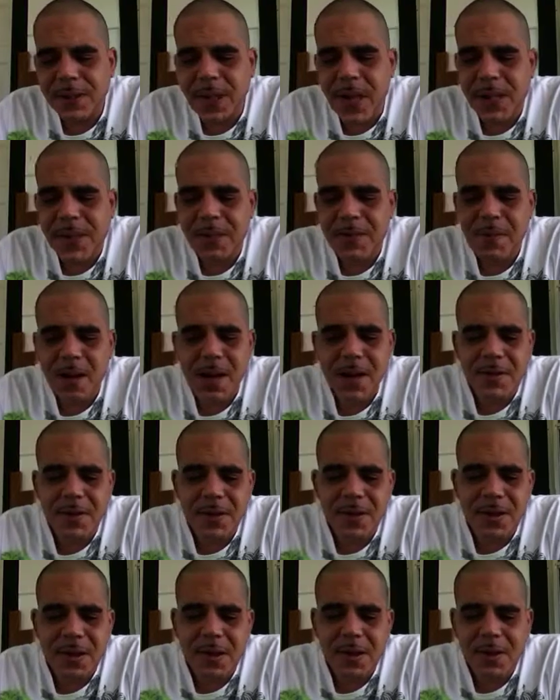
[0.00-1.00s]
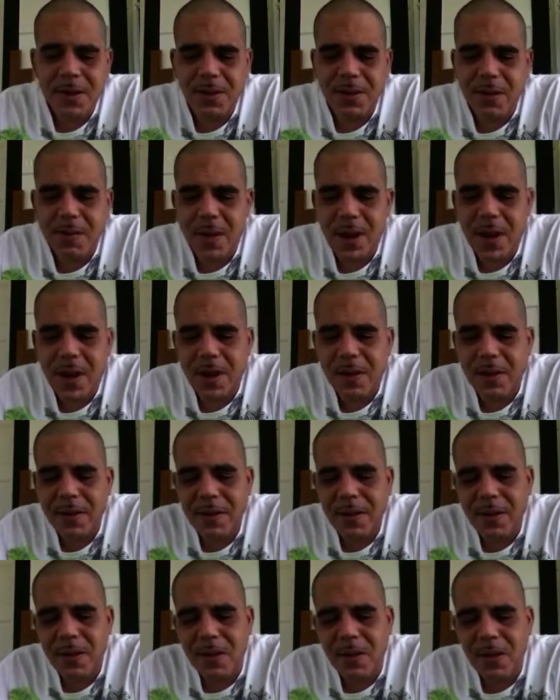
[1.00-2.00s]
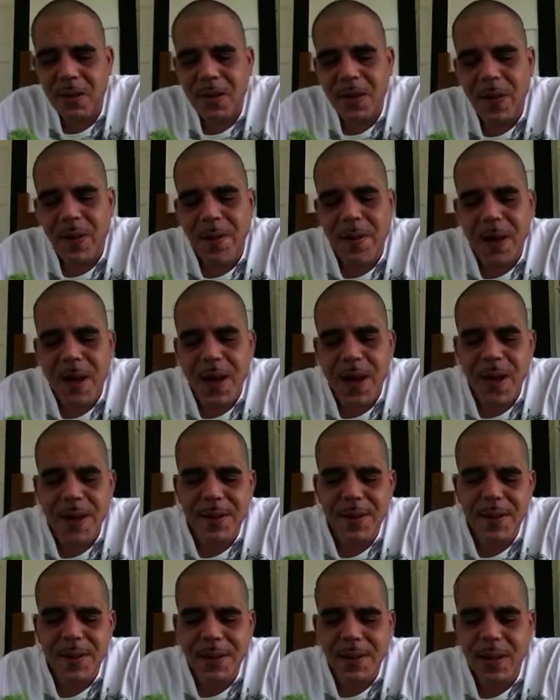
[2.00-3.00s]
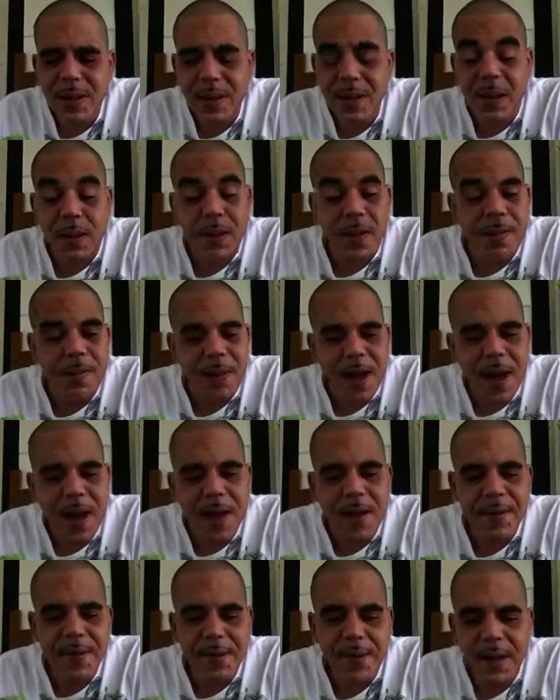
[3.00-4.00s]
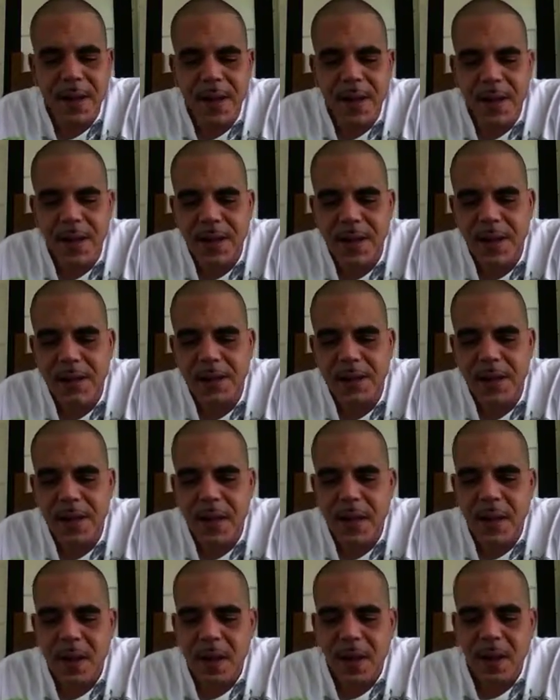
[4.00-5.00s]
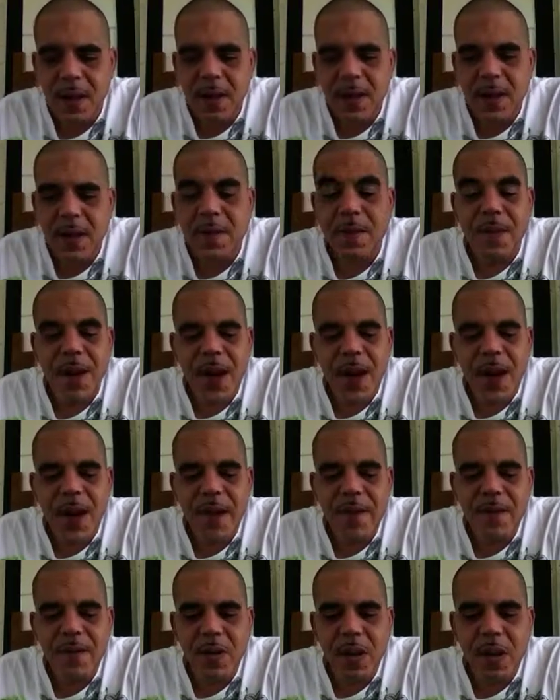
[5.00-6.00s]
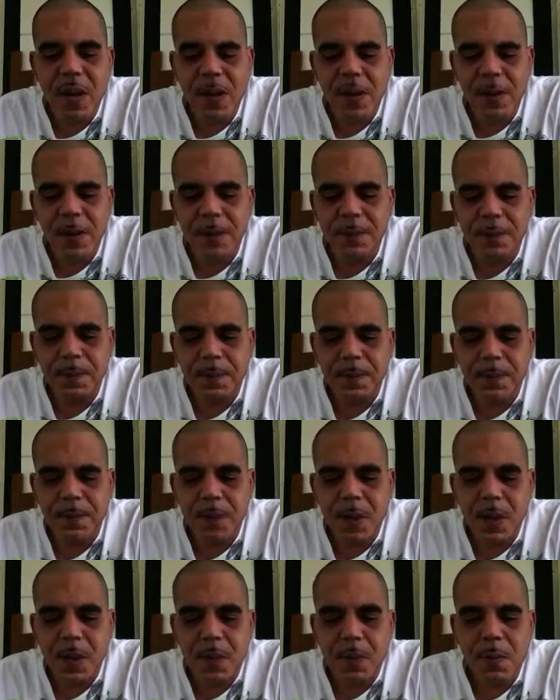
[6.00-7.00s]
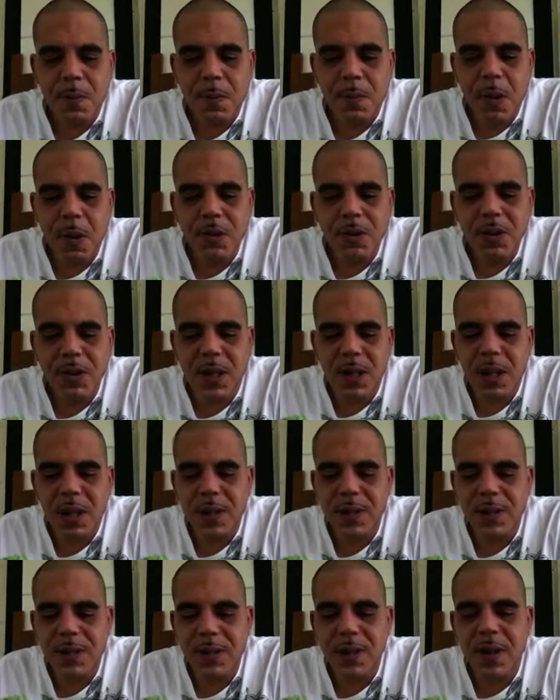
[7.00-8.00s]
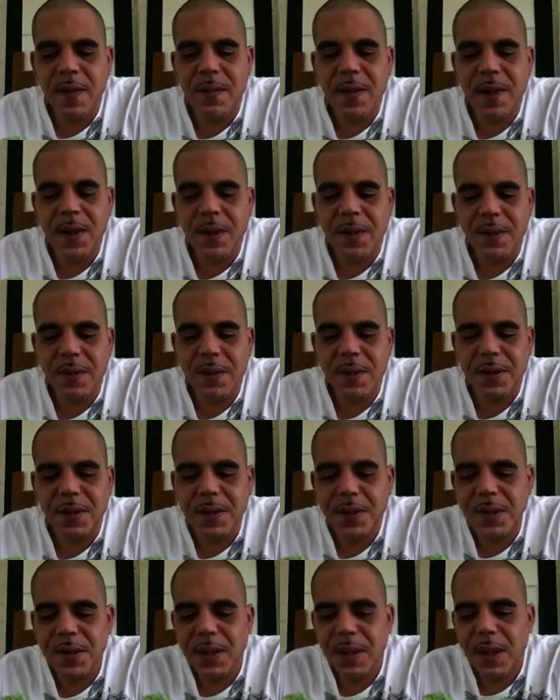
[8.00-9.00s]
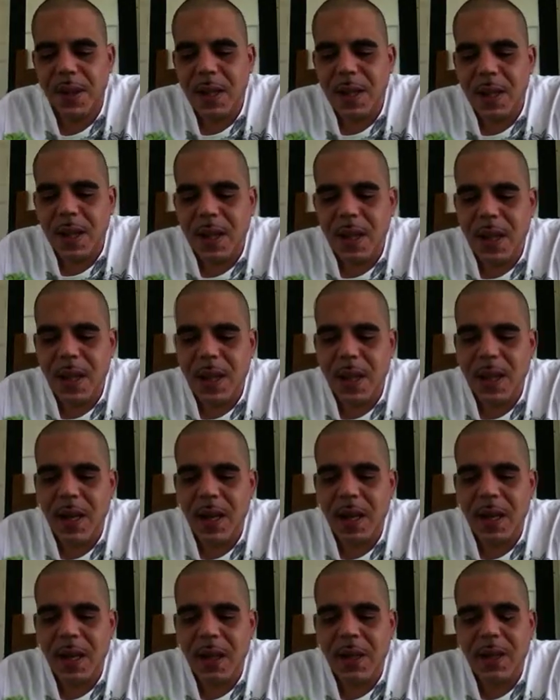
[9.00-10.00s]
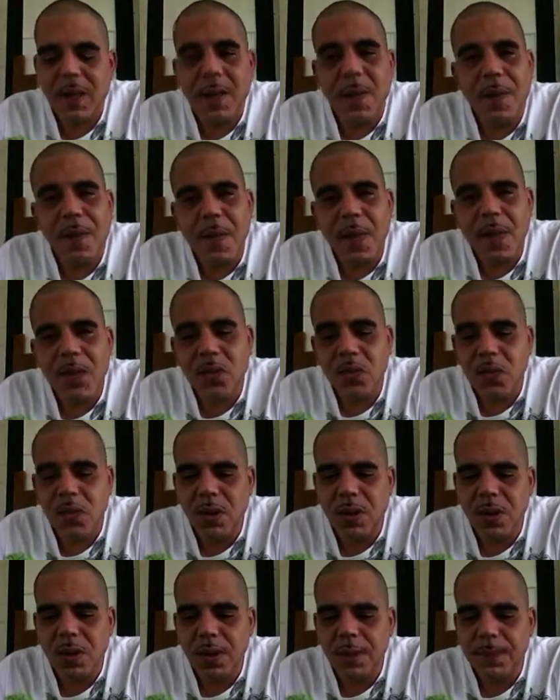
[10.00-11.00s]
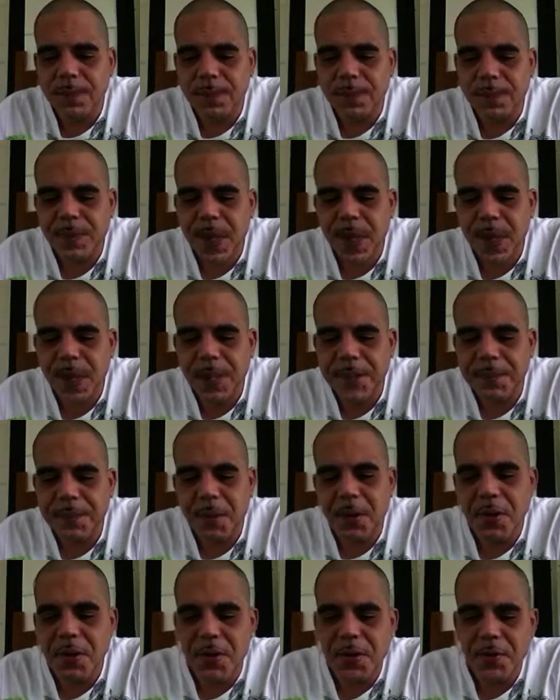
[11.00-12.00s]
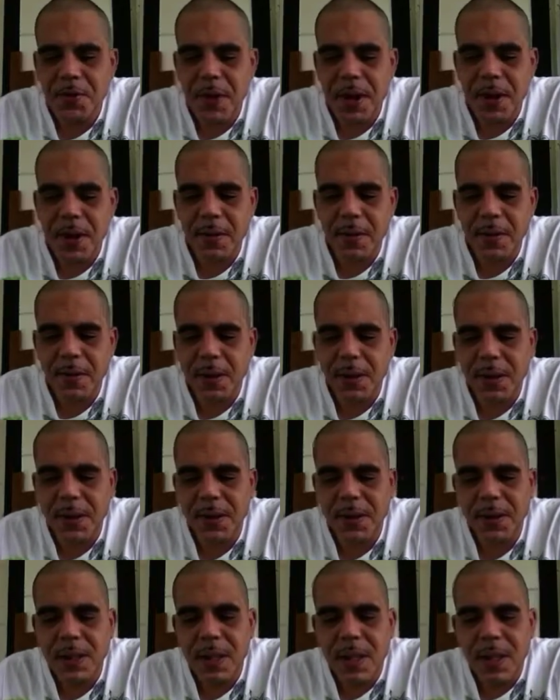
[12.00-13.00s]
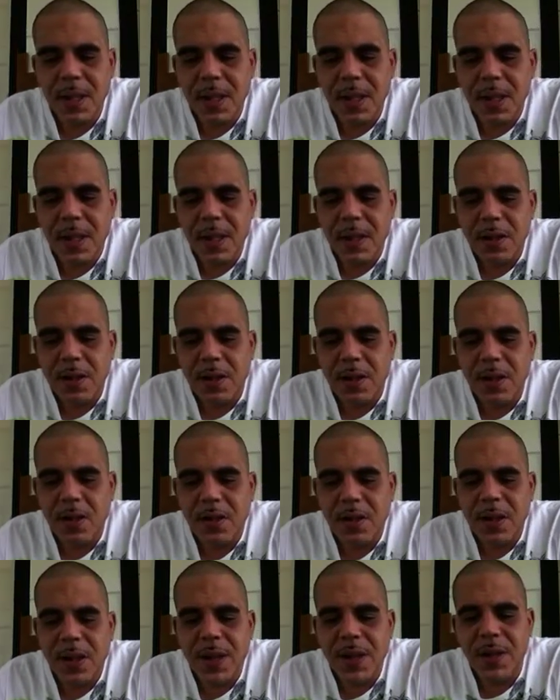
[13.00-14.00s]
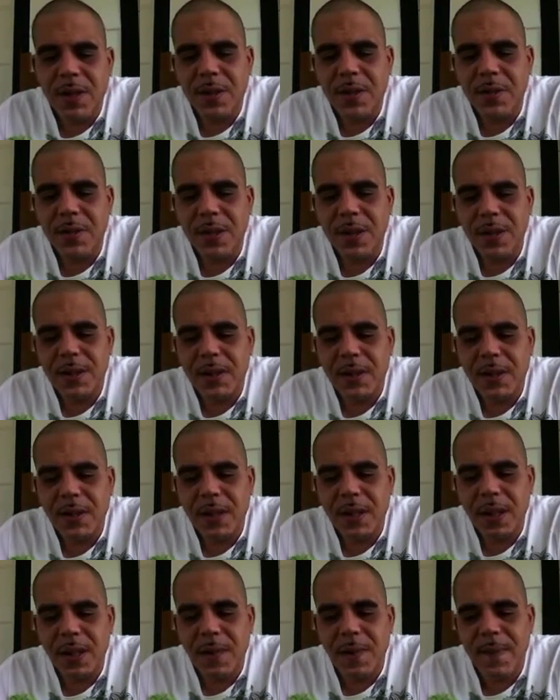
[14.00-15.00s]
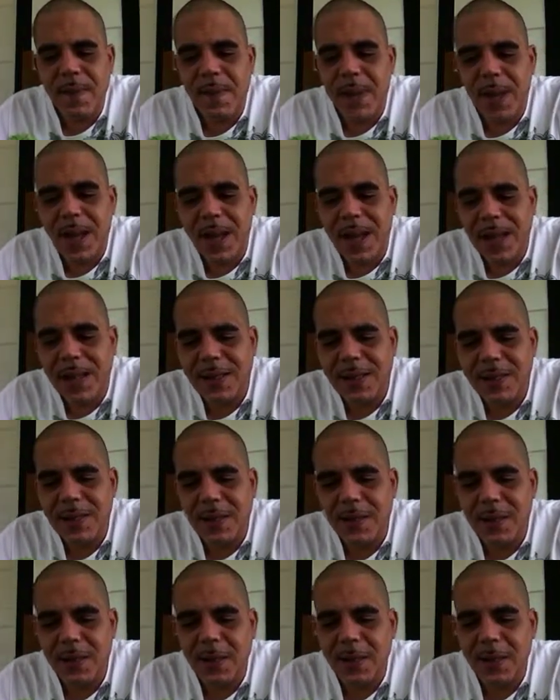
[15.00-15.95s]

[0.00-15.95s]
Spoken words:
Dr. Mike was talking about, the 5 signs, the 5 post signs of increase. And the first one that he spoke about was, increase in philosophy.